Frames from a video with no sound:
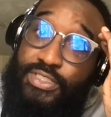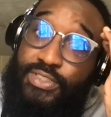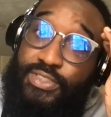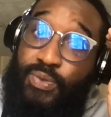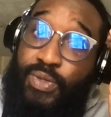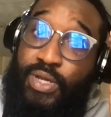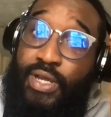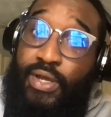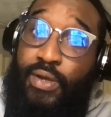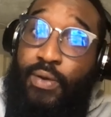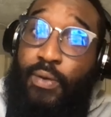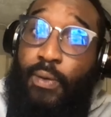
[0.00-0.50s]
as
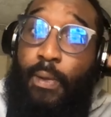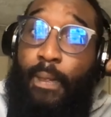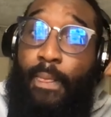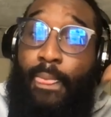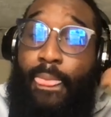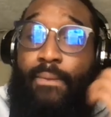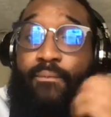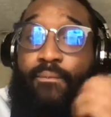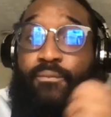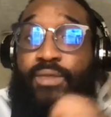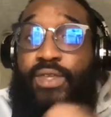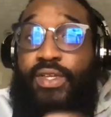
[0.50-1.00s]
well.
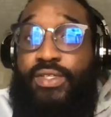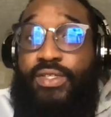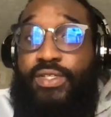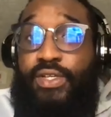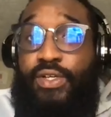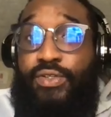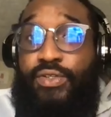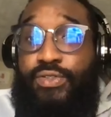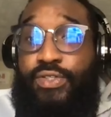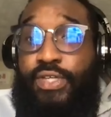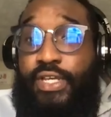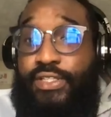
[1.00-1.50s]
So
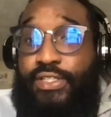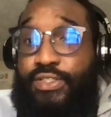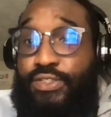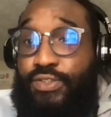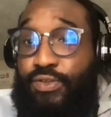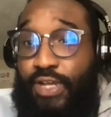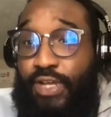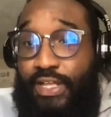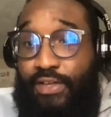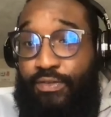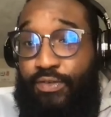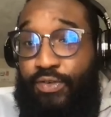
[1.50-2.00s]
yeah, there's a
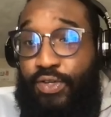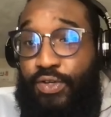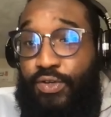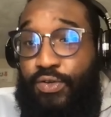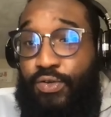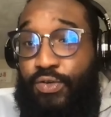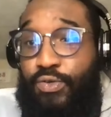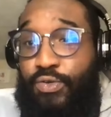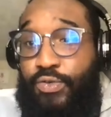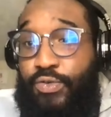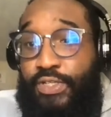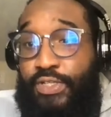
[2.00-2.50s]
lot of really
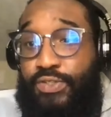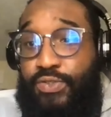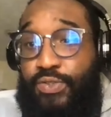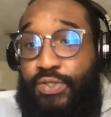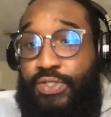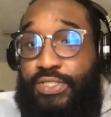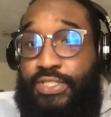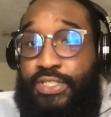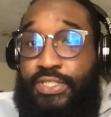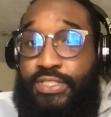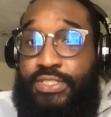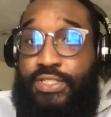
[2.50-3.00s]
cool
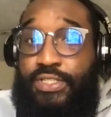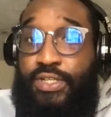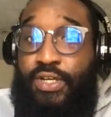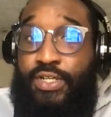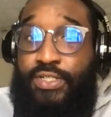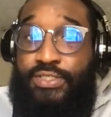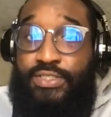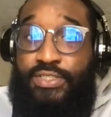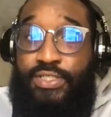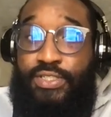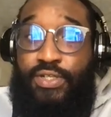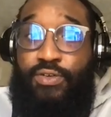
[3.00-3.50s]
resources.
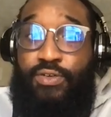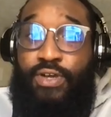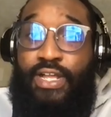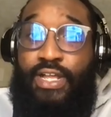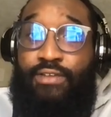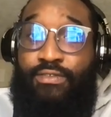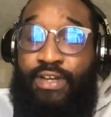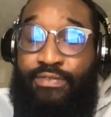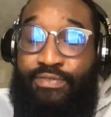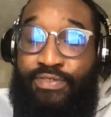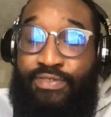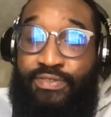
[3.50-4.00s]
Also, a lot
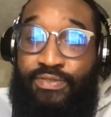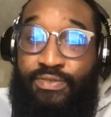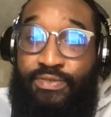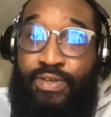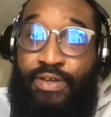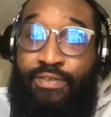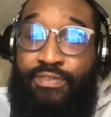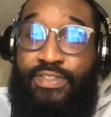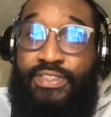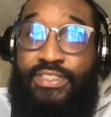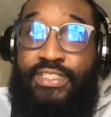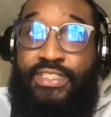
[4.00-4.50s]
of
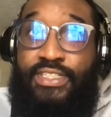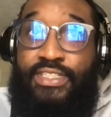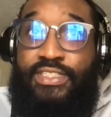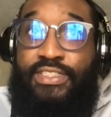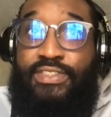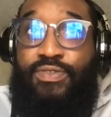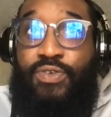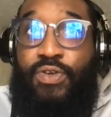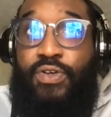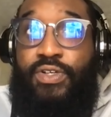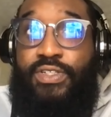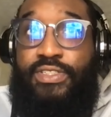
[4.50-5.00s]
references as
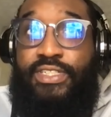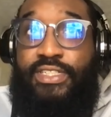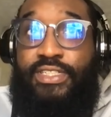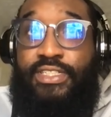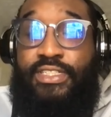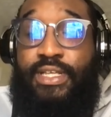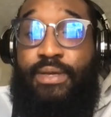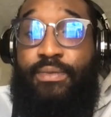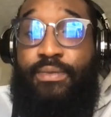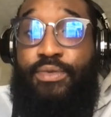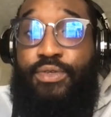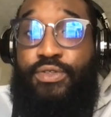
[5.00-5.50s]
far as like
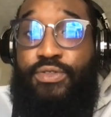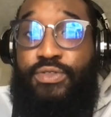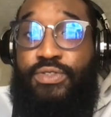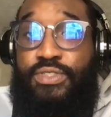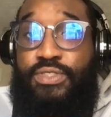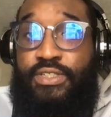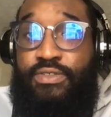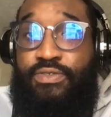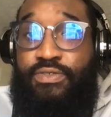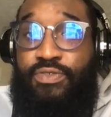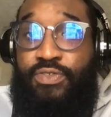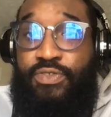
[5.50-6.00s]

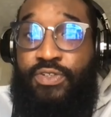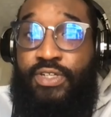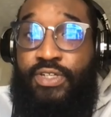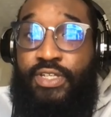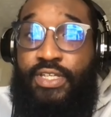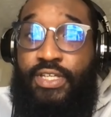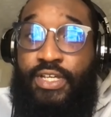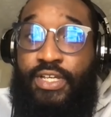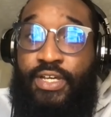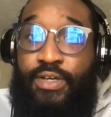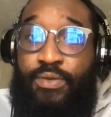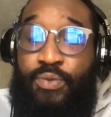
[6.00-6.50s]

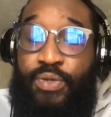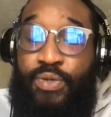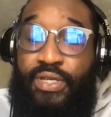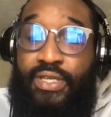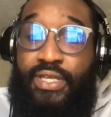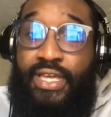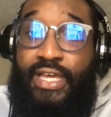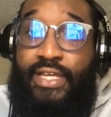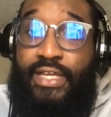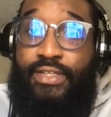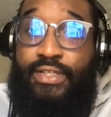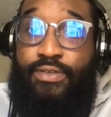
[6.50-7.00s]
WC3
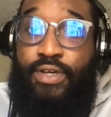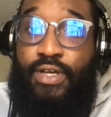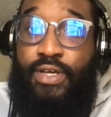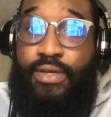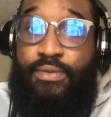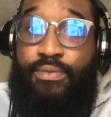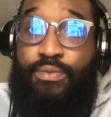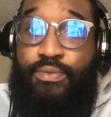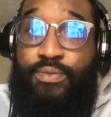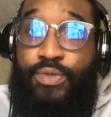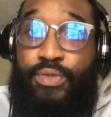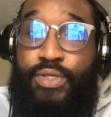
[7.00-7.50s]

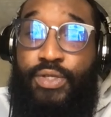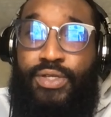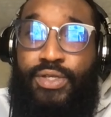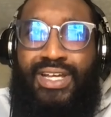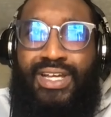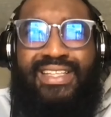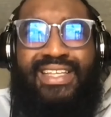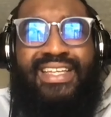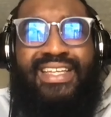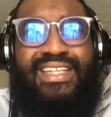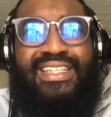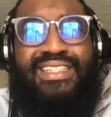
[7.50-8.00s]
WCAG, I
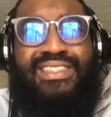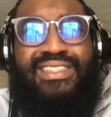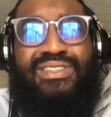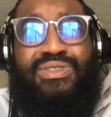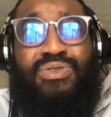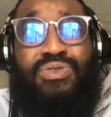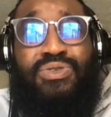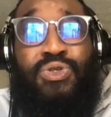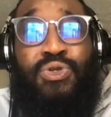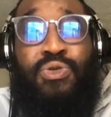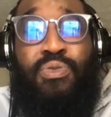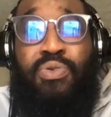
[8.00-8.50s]
think is
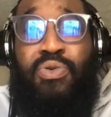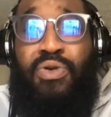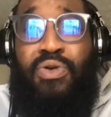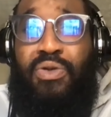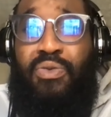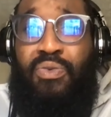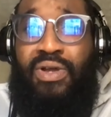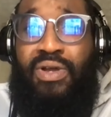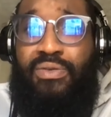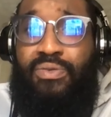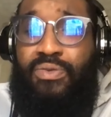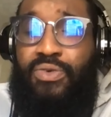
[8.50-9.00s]

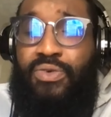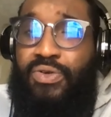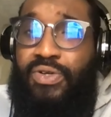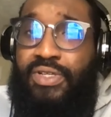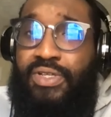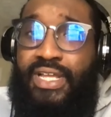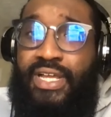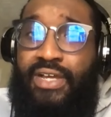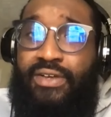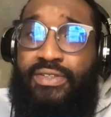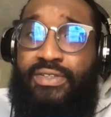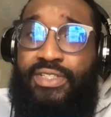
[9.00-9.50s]
2.1 we're on
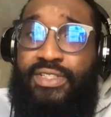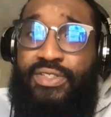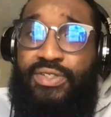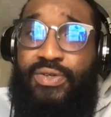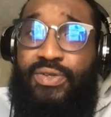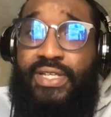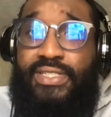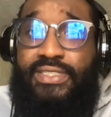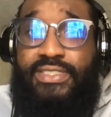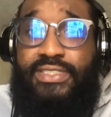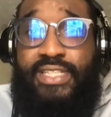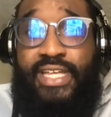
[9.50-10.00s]
now in the
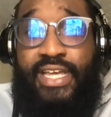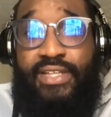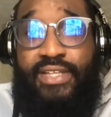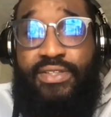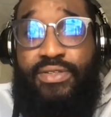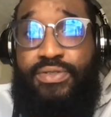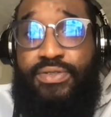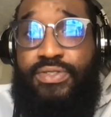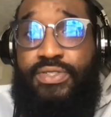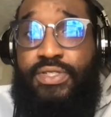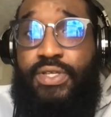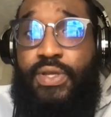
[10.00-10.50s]
US
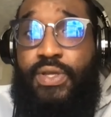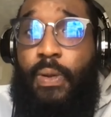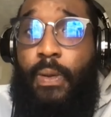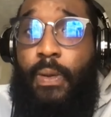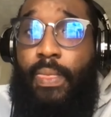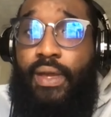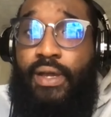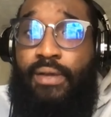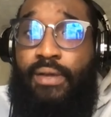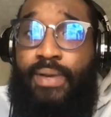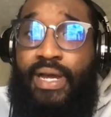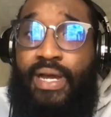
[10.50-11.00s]
standards
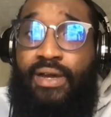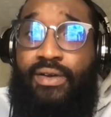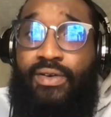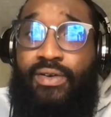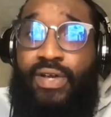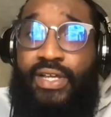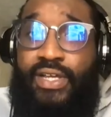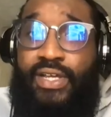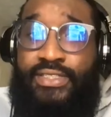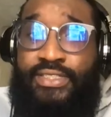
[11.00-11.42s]
about like